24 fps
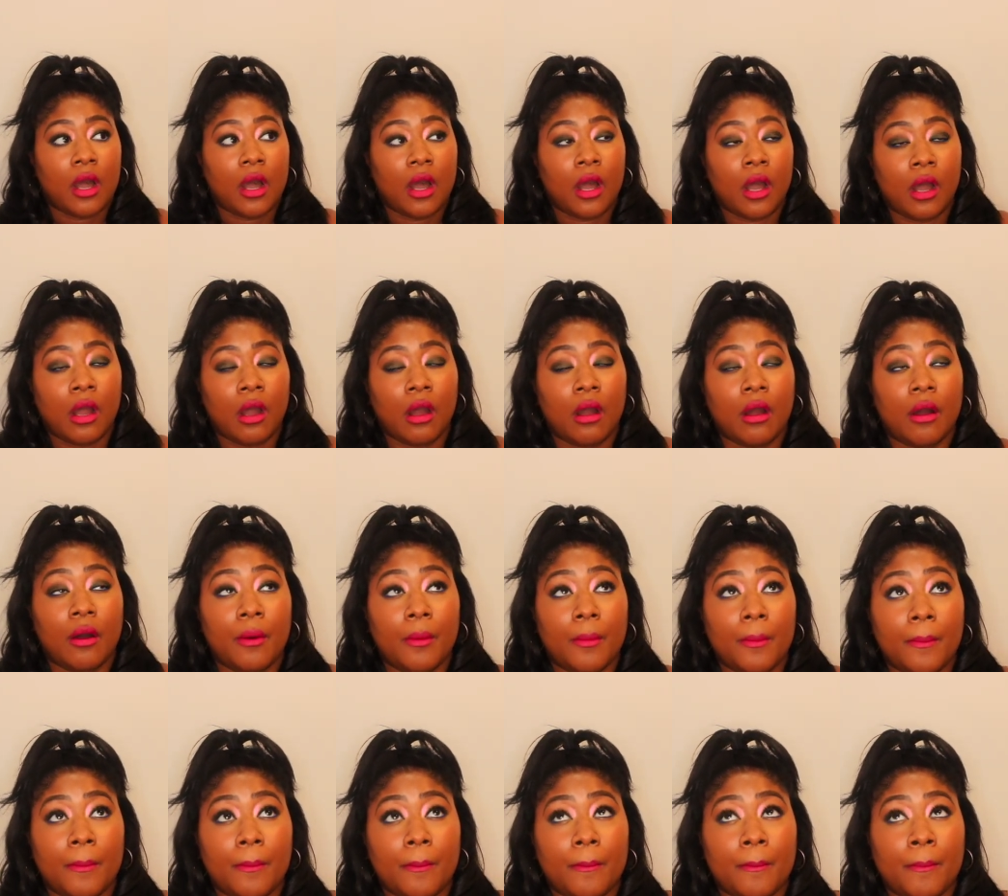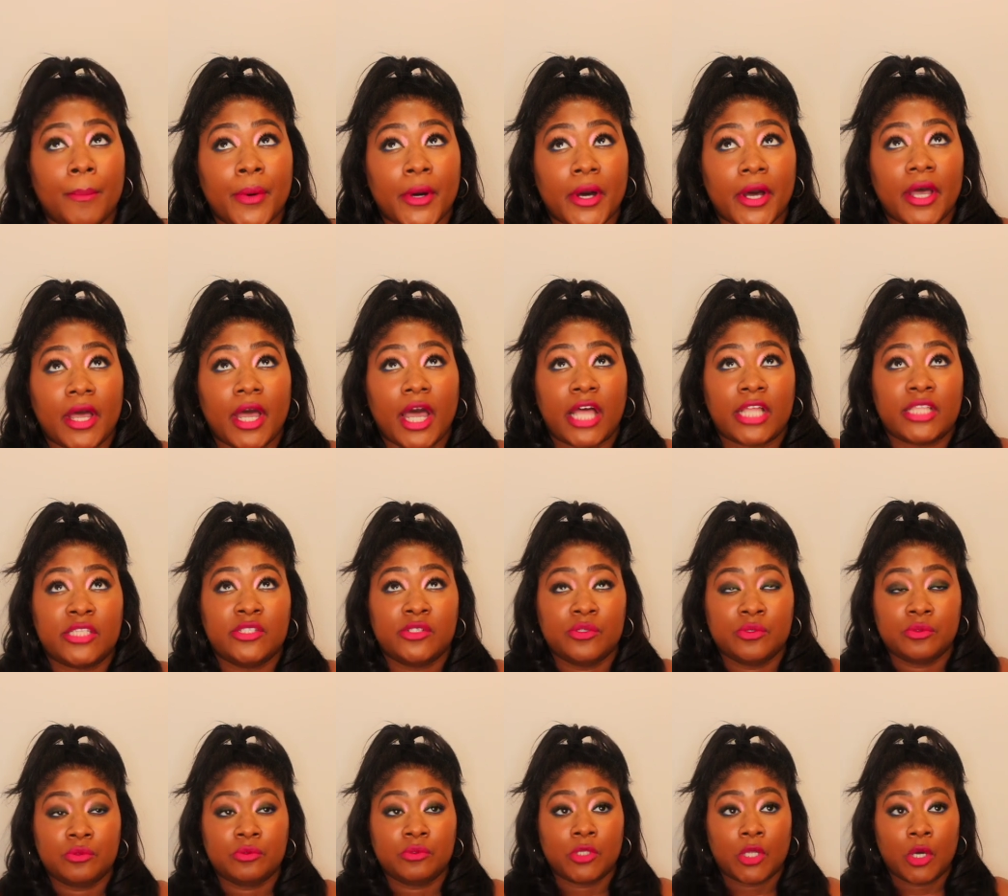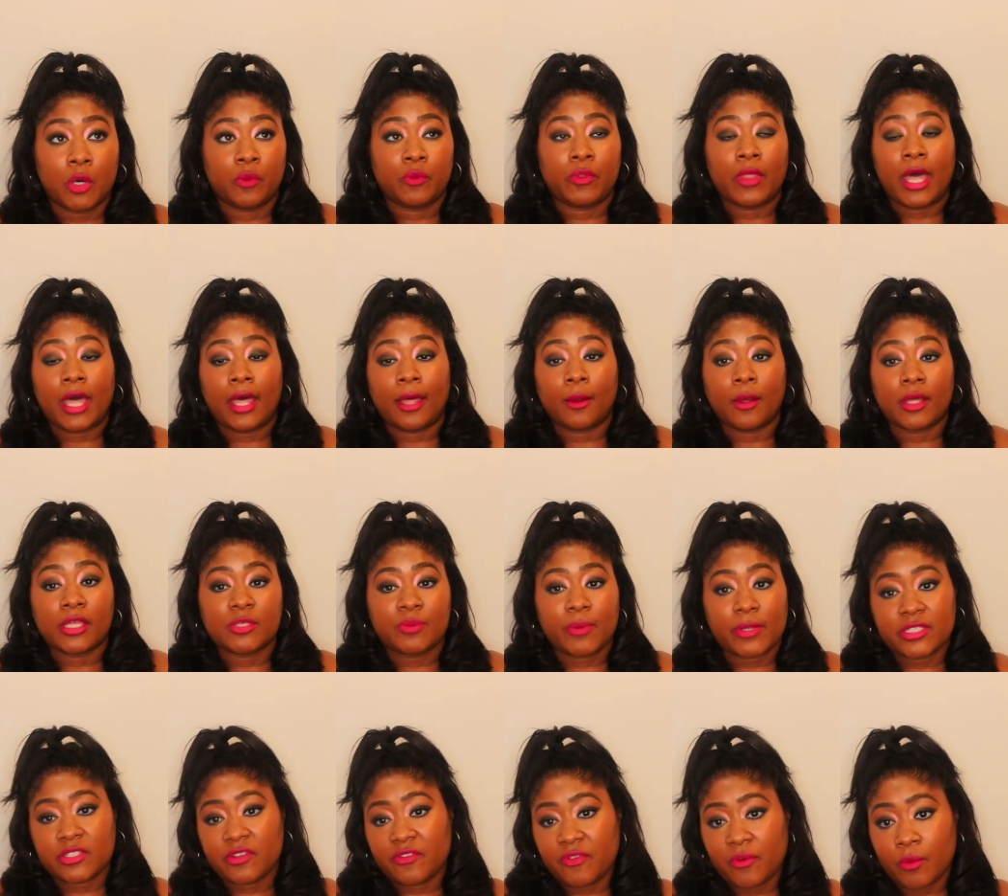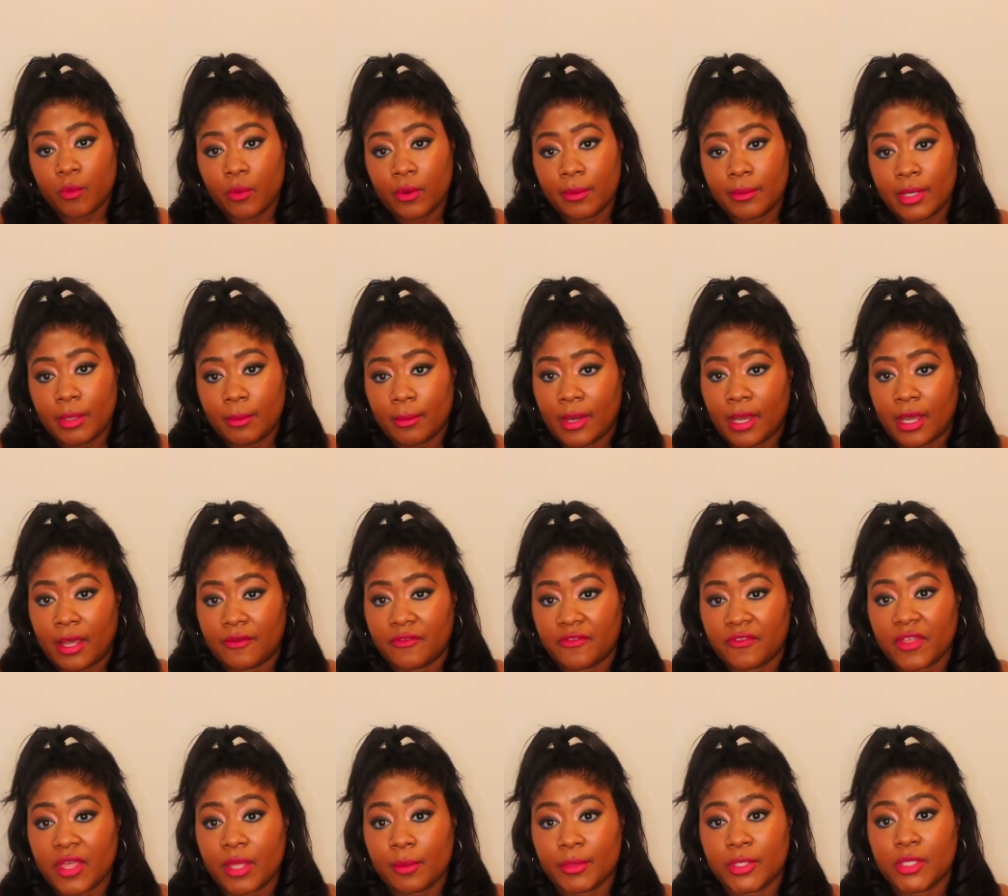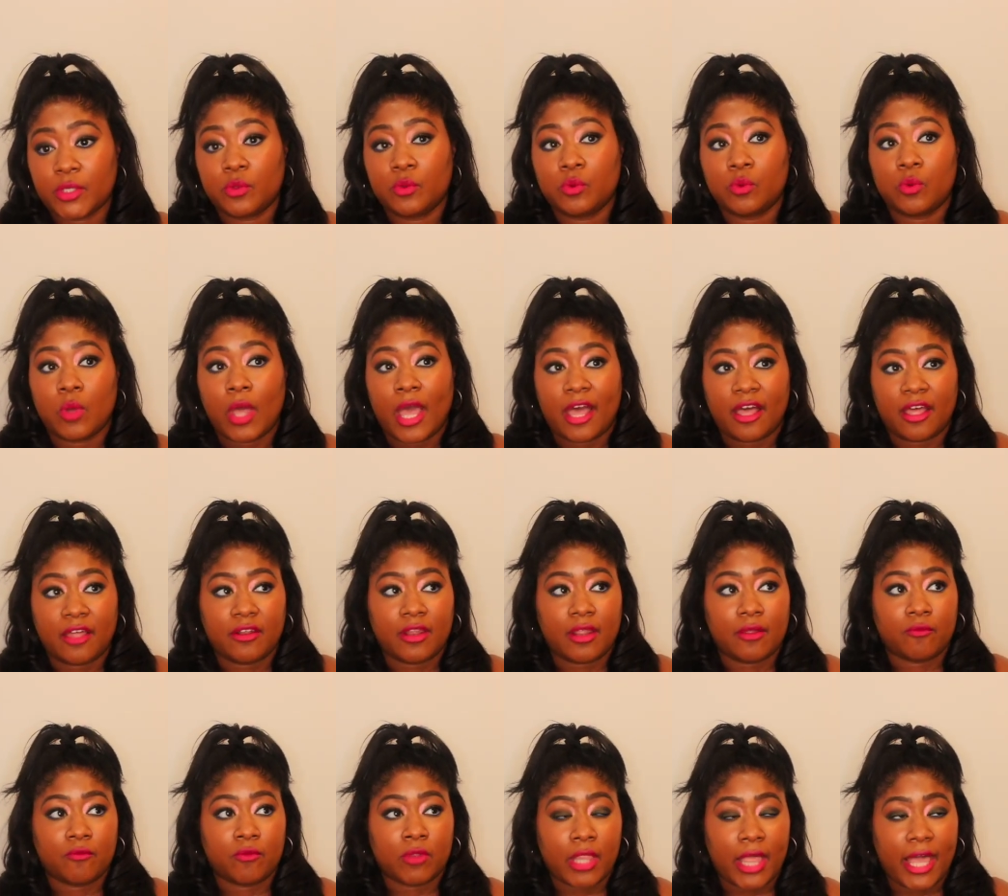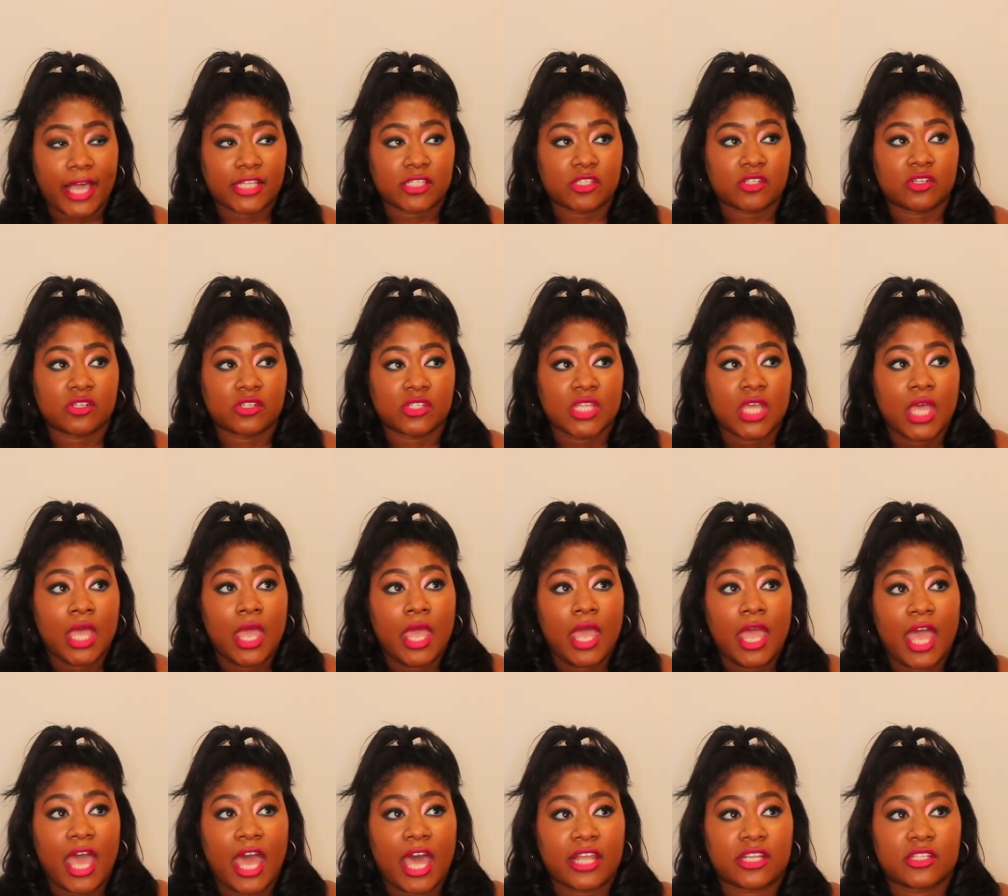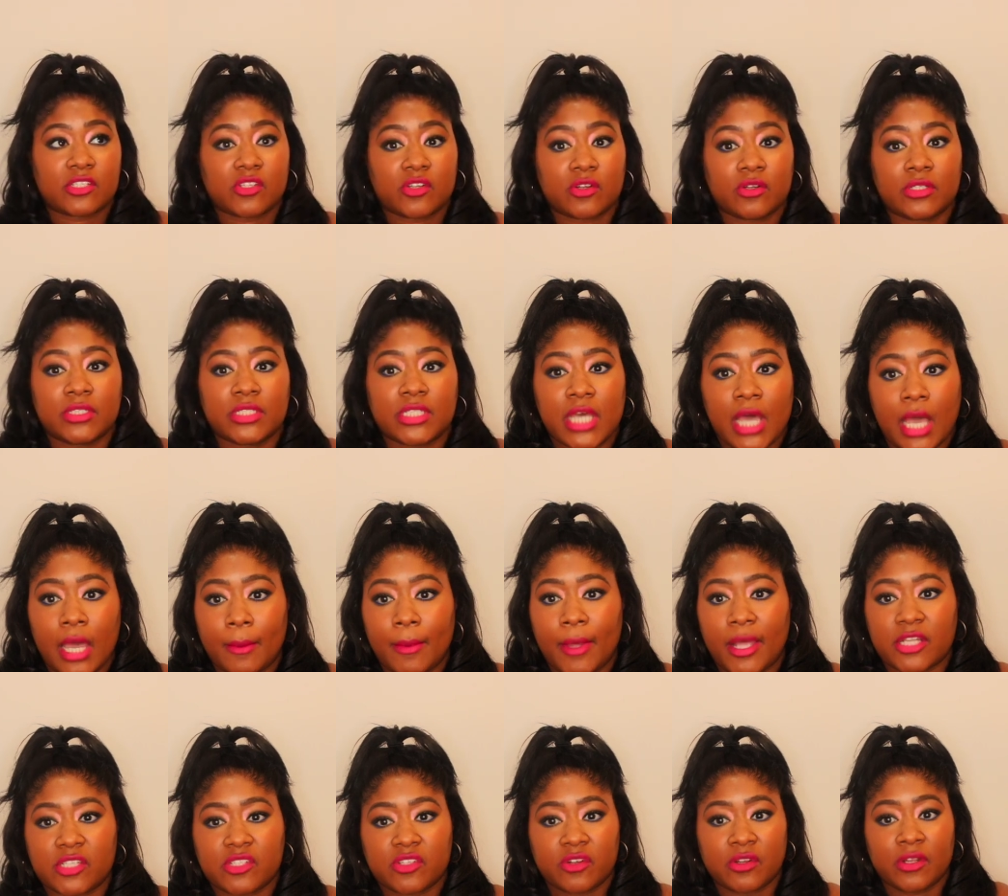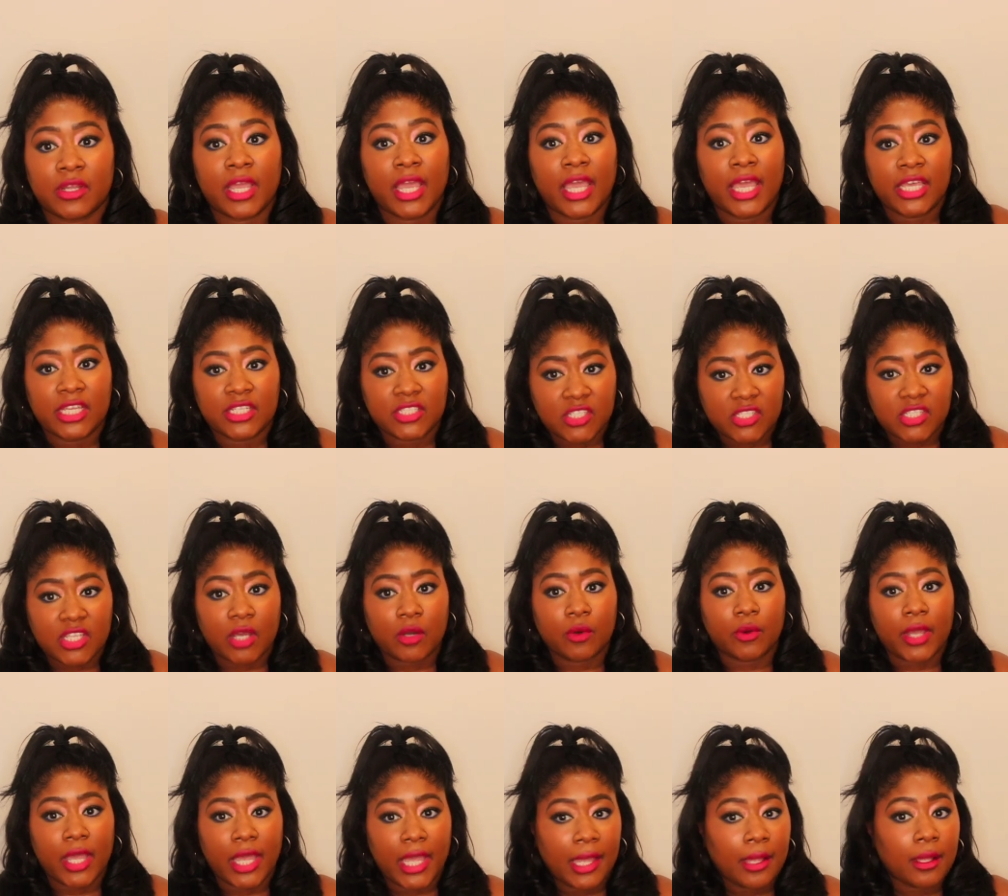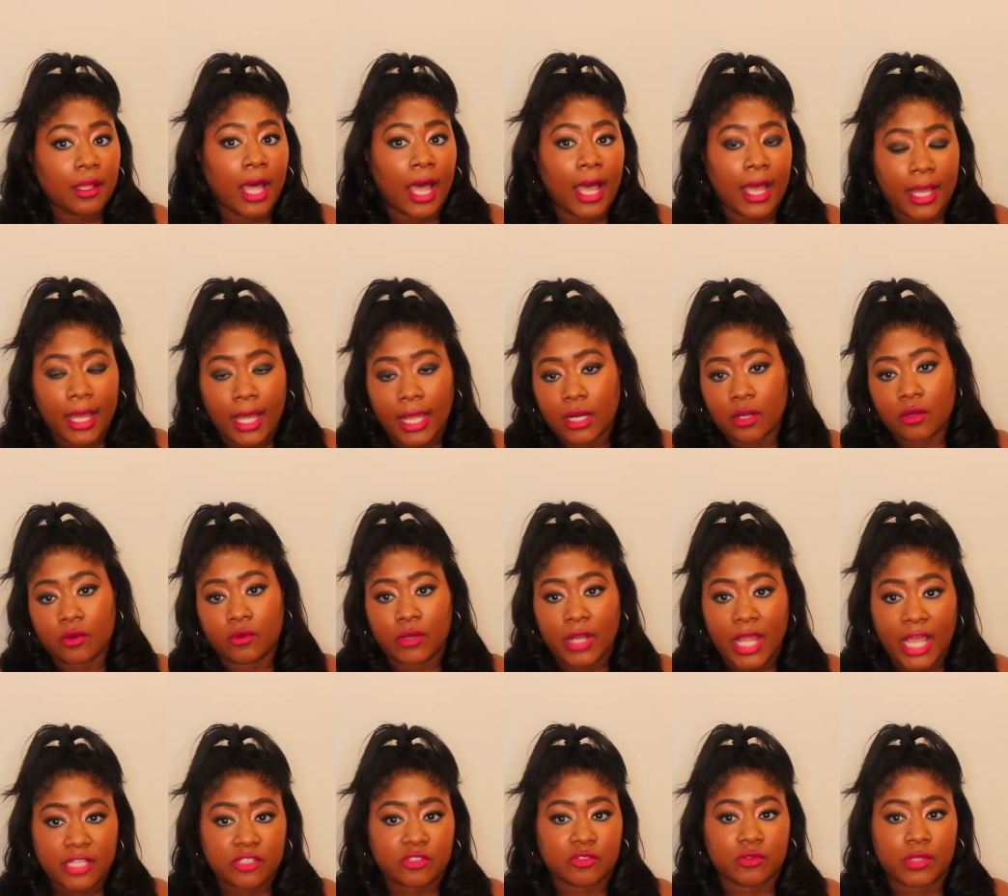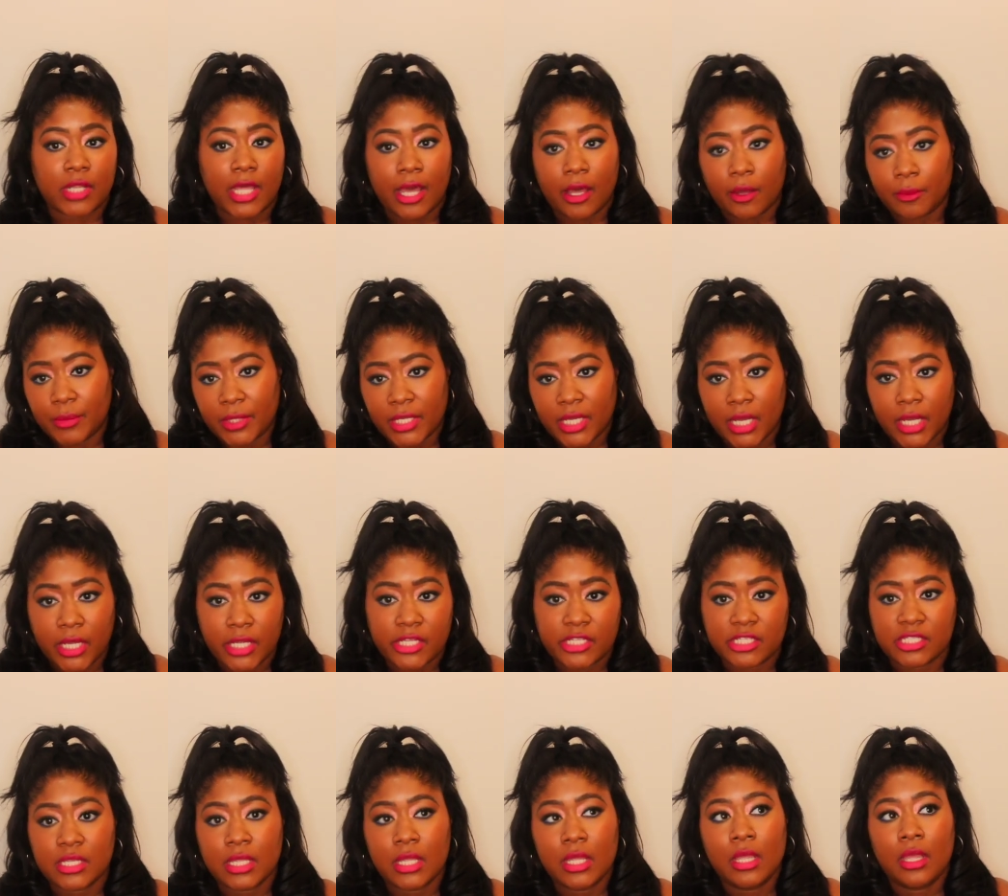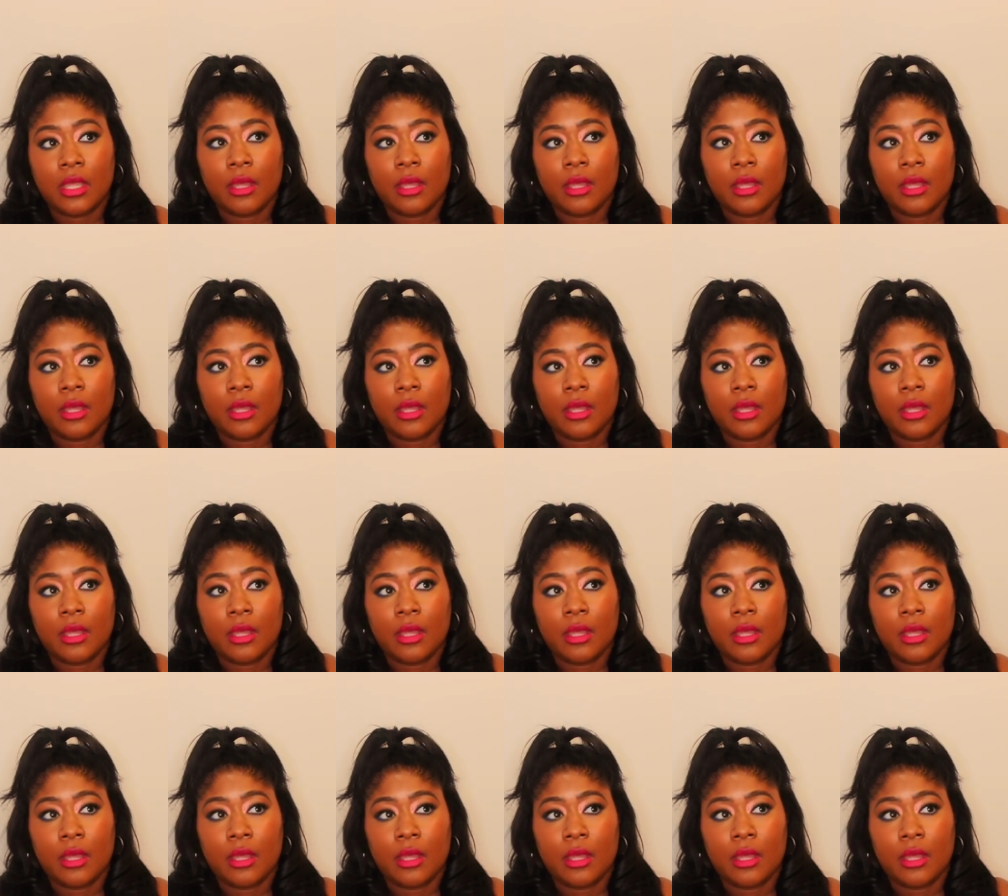um, but I do know that especially for women in my family who had relaxers at a certain time at a certain age it's like okay I gotta go natural now because